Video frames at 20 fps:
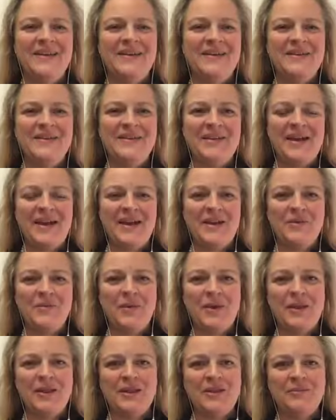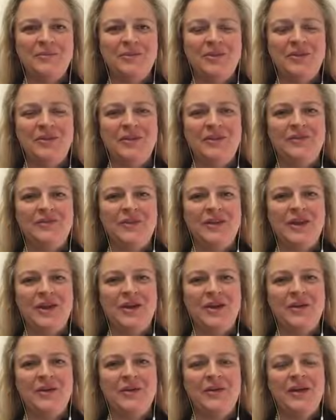Hello and welcome to this
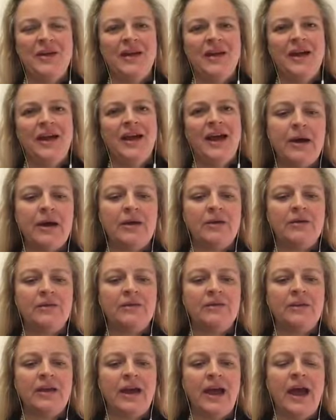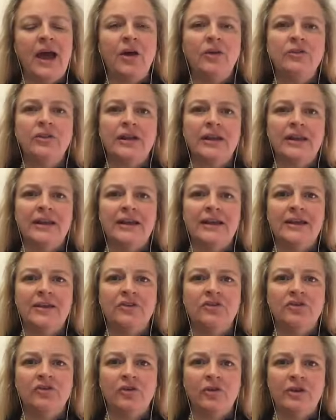video about how to
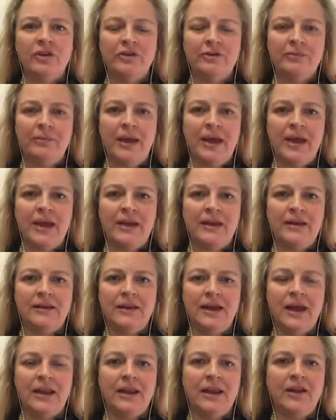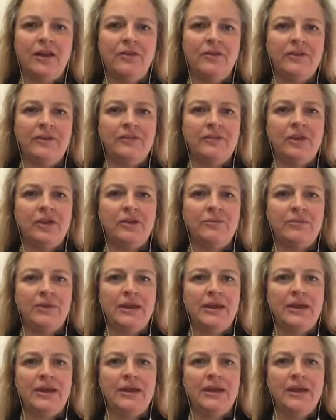clear joint pain. And I know this is going to
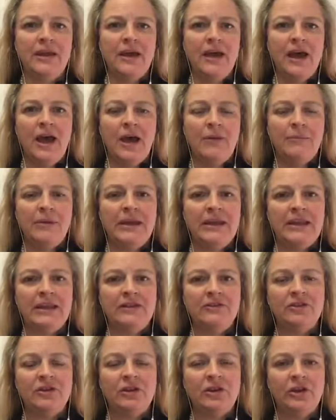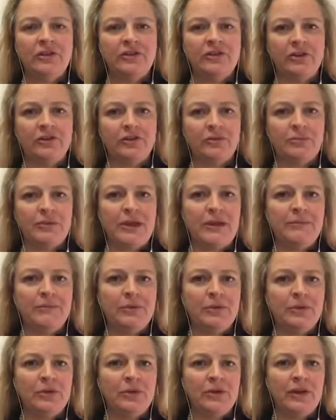be appealing to lots and lots of
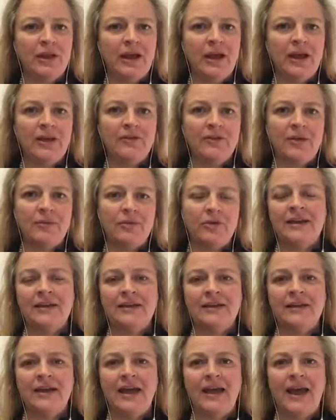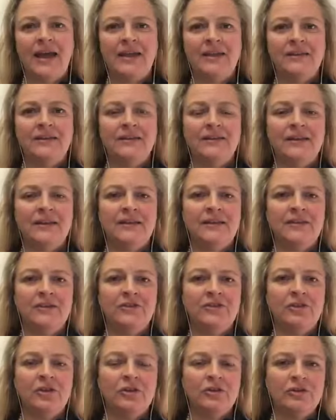people. I've come across and into the
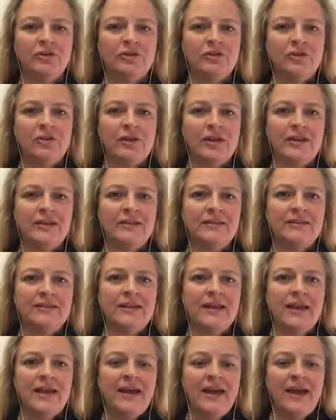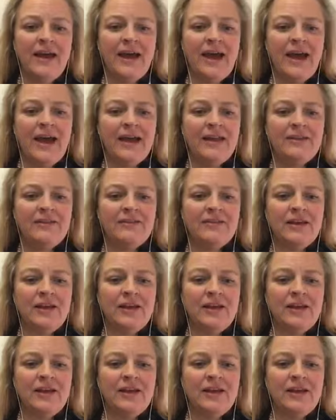shoulder joints, and